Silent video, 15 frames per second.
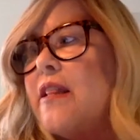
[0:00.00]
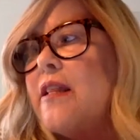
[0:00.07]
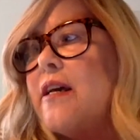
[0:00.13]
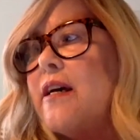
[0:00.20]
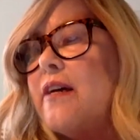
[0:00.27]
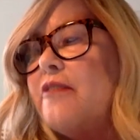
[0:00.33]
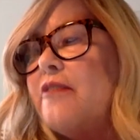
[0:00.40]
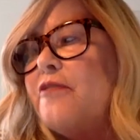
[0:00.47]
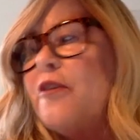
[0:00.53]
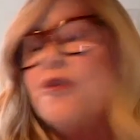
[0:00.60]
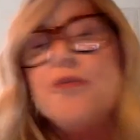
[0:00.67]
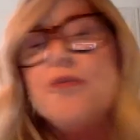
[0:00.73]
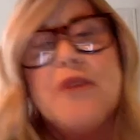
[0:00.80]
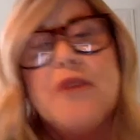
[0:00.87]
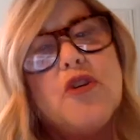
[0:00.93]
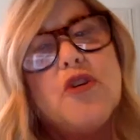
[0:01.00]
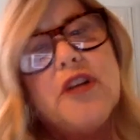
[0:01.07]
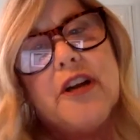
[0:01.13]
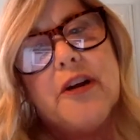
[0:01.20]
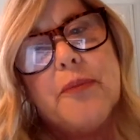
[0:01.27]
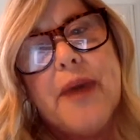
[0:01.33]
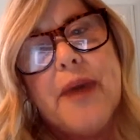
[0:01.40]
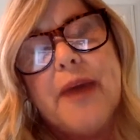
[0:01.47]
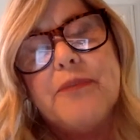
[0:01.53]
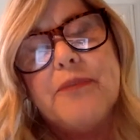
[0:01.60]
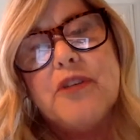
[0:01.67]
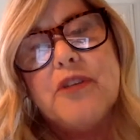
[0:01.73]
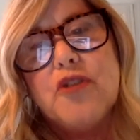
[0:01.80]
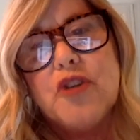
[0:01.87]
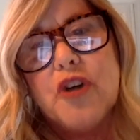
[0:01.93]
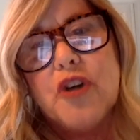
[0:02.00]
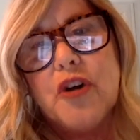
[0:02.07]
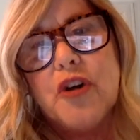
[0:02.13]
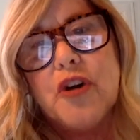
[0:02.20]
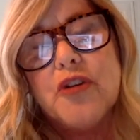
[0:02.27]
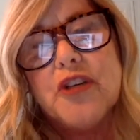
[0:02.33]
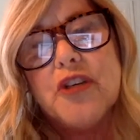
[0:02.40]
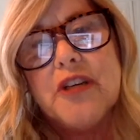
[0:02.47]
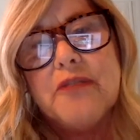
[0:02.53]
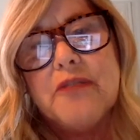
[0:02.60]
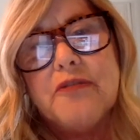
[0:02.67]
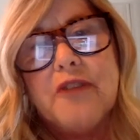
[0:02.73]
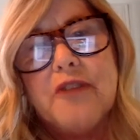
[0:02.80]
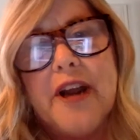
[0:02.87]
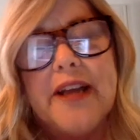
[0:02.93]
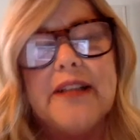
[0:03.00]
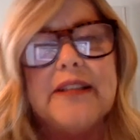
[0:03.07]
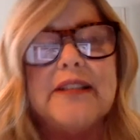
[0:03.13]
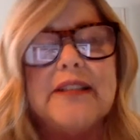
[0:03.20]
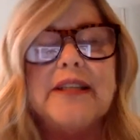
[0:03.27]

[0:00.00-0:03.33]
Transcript: the First Missionary Baptist Church in Franklin.